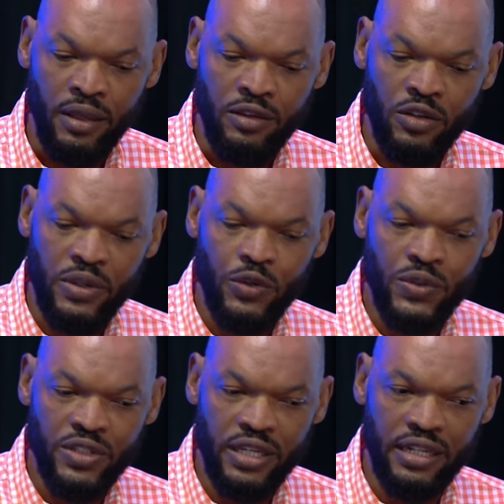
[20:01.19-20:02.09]
So when you
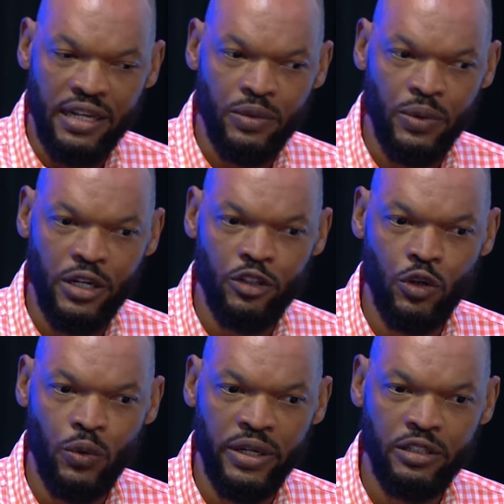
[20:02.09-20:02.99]
say that we are
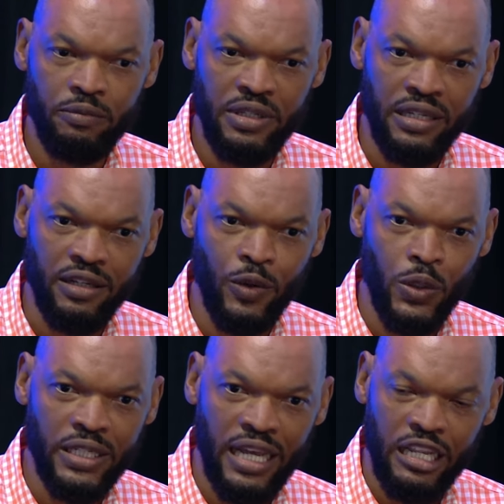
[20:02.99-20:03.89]
now going to make
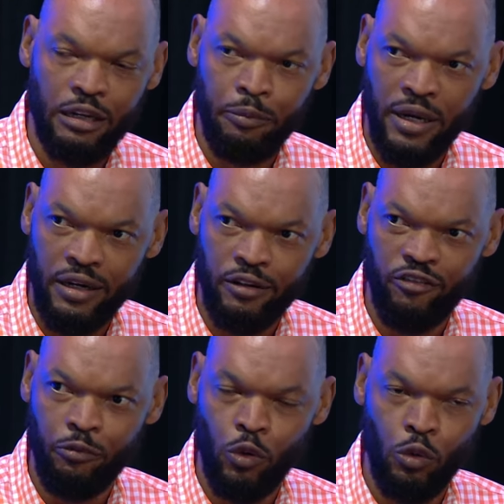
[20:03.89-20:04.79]
Goat Island a part
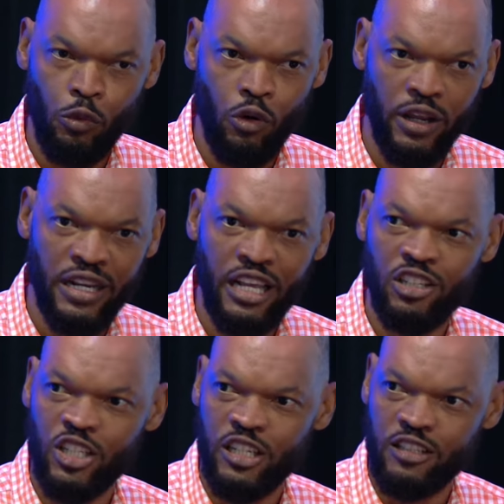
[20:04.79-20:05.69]
of Portmore and
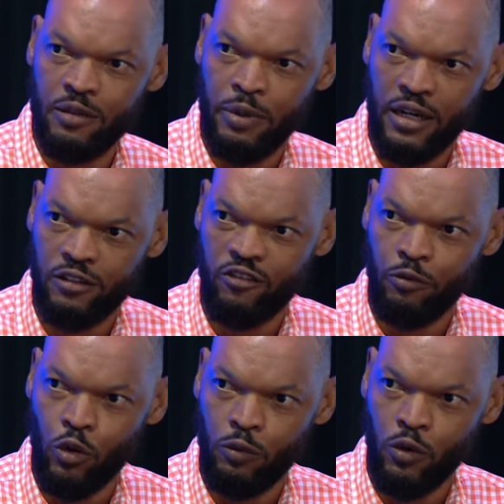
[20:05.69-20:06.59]
Hellshire Hills a part of
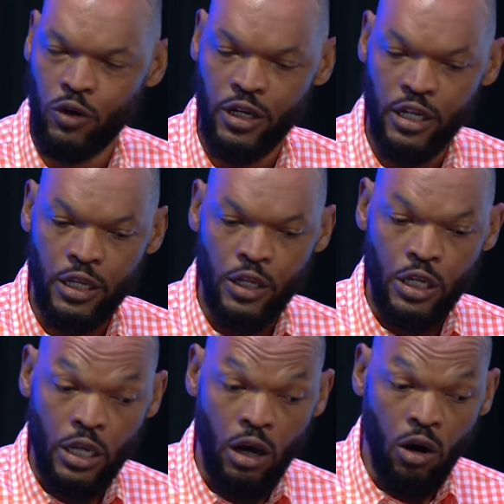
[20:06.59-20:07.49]
Portmore,
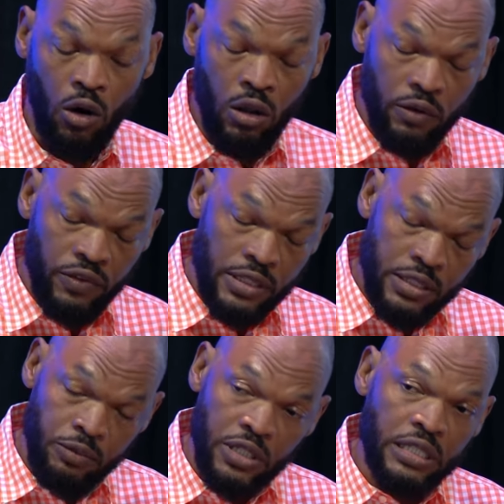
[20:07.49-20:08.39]
all of these
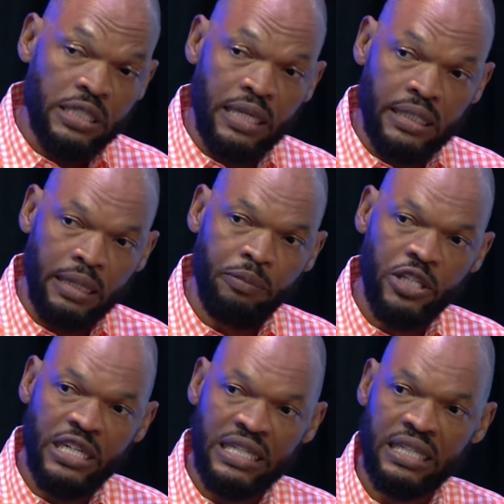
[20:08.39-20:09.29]
communities that MP
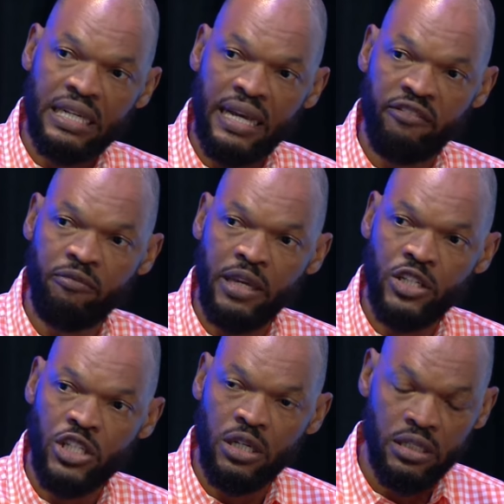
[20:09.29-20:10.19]
Jackson and I have
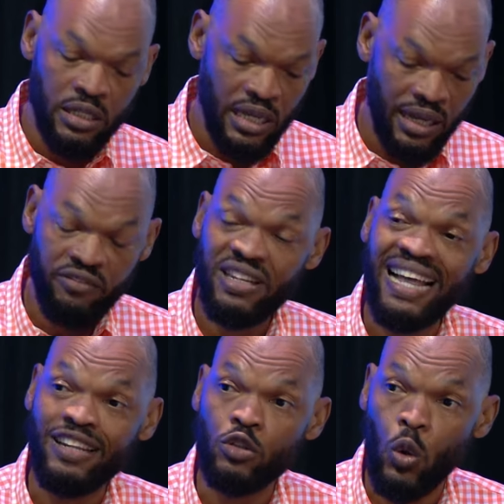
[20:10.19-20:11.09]
mentioned have
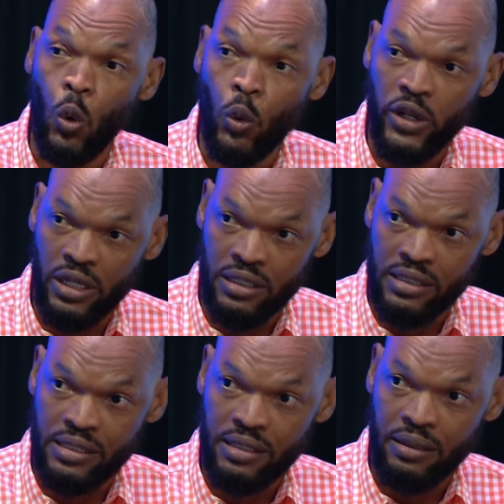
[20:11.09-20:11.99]

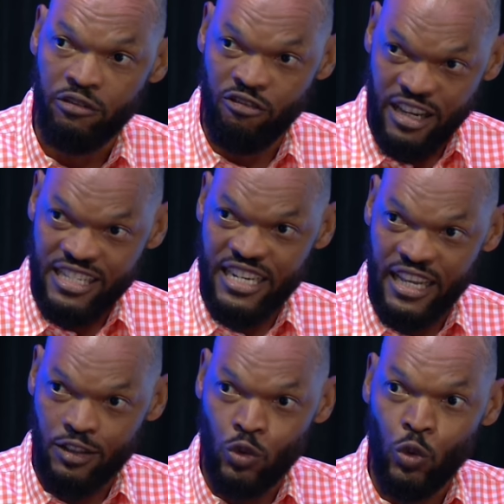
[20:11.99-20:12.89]
landowners,
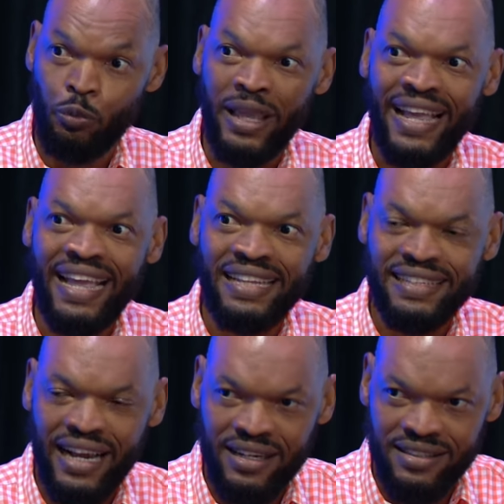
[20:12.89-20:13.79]
residents who pay
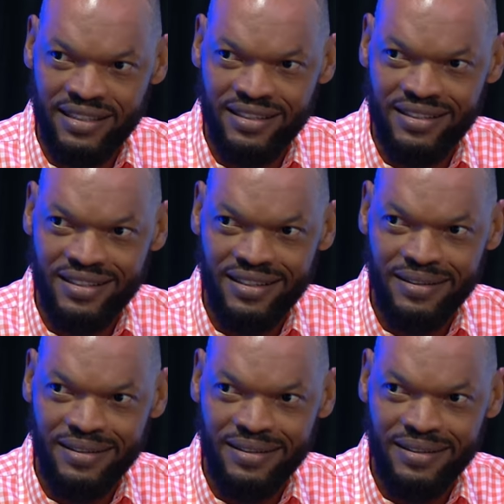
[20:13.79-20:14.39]
taxes.